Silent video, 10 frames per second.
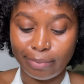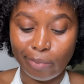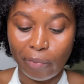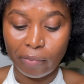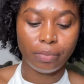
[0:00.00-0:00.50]

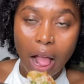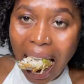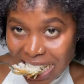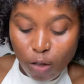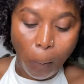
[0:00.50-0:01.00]

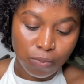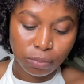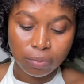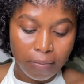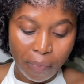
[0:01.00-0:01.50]
What's it
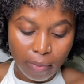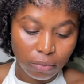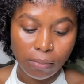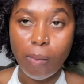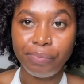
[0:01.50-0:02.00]
like
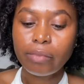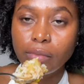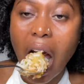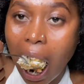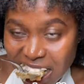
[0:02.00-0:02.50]

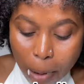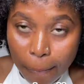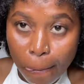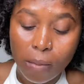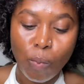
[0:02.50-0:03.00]
to
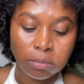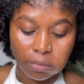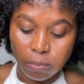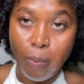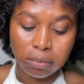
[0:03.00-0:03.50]
be the one
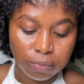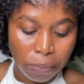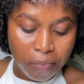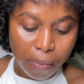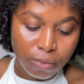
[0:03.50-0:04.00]
that he
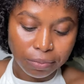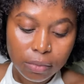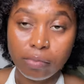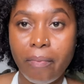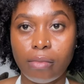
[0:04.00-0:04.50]
turns to
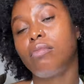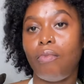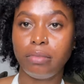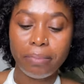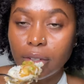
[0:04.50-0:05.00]
when
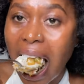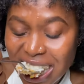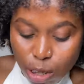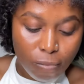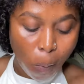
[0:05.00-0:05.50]
he's out
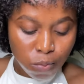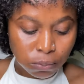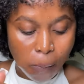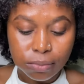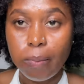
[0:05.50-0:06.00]
of
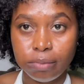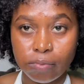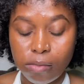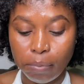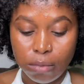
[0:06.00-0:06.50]

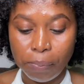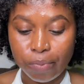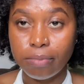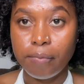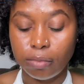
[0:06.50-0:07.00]
answers?
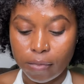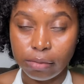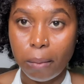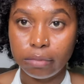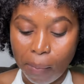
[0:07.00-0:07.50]
What's
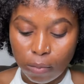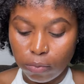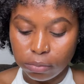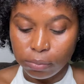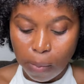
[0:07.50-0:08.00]
it like